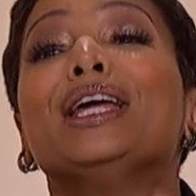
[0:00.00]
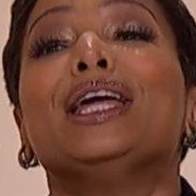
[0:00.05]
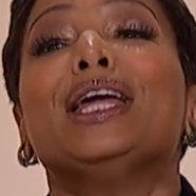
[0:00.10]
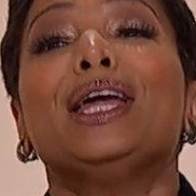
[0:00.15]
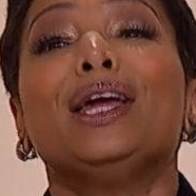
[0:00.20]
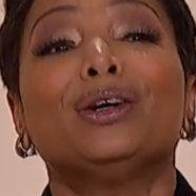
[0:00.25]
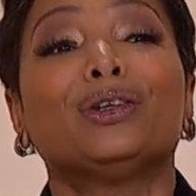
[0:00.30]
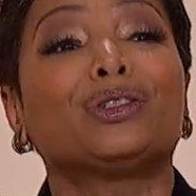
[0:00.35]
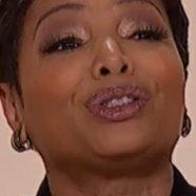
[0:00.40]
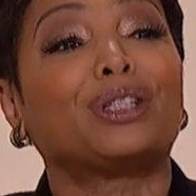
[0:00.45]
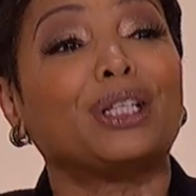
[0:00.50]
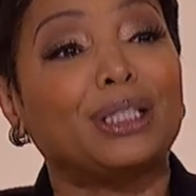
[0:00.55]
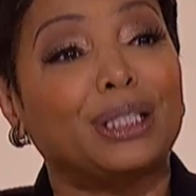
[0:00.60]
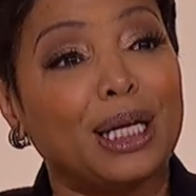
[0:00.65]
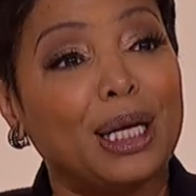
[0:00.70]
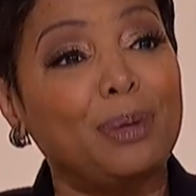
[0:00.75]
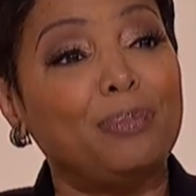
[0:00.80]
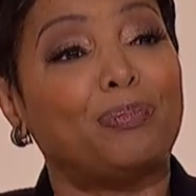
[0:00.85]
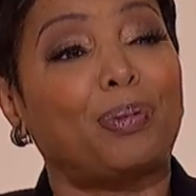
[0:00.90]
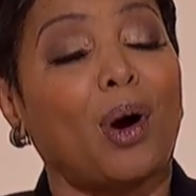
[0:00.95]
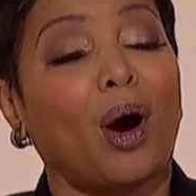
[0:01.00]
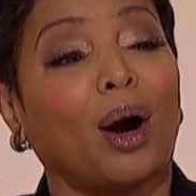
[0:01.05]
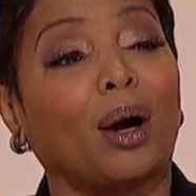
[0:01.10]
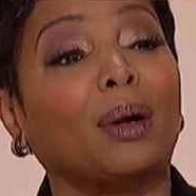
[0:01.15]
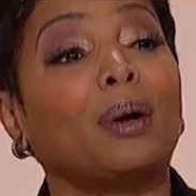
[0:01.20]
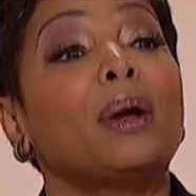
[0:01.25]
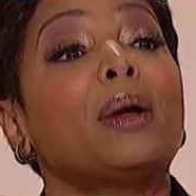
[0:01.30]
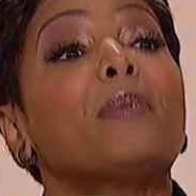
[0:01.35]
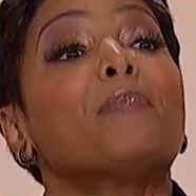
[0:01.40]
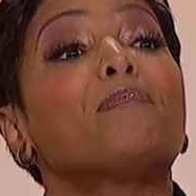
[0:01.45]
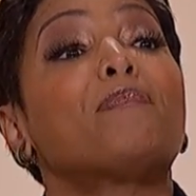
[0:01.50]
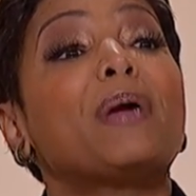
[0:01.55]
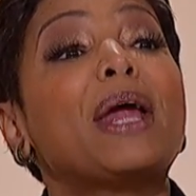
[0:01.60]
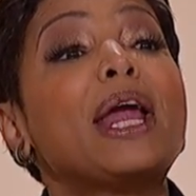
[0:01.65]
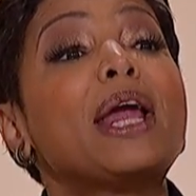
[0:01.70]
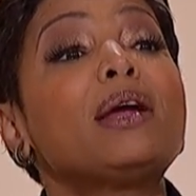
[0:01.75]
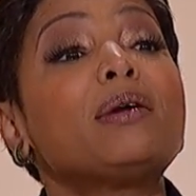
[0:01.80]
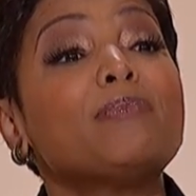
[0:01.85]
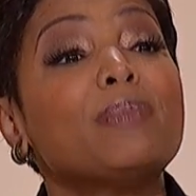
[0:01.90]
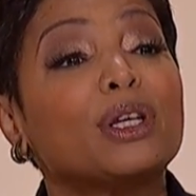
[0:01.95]
Here's the deep part.
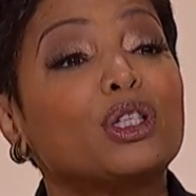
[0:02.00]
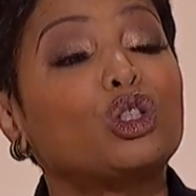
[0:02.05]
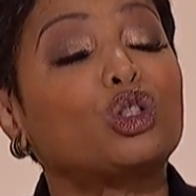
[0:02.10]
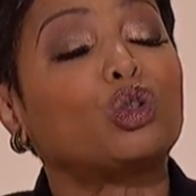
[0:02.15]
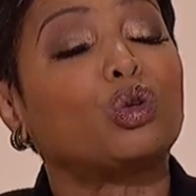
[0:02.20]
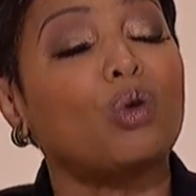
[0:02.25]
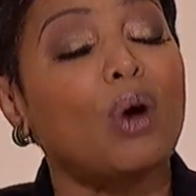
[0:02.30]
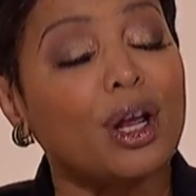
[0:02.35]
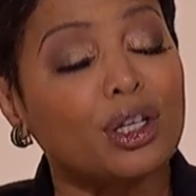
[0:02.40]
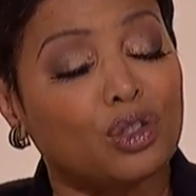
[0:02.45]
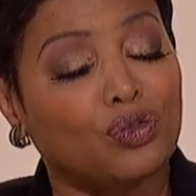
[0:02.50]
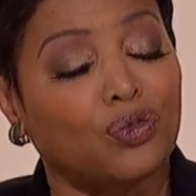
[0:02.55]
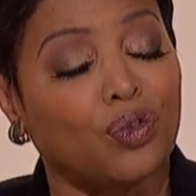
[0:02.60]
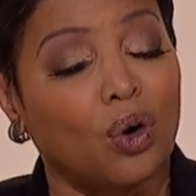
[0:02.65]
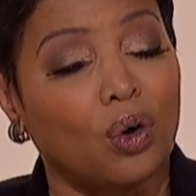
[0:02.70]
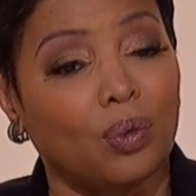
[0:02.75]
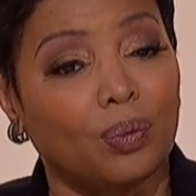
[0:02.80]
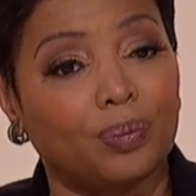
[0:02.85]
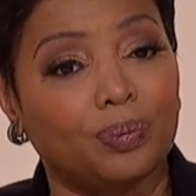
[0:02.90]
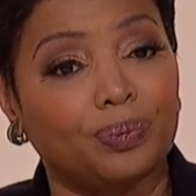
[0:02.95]
Being mistrustful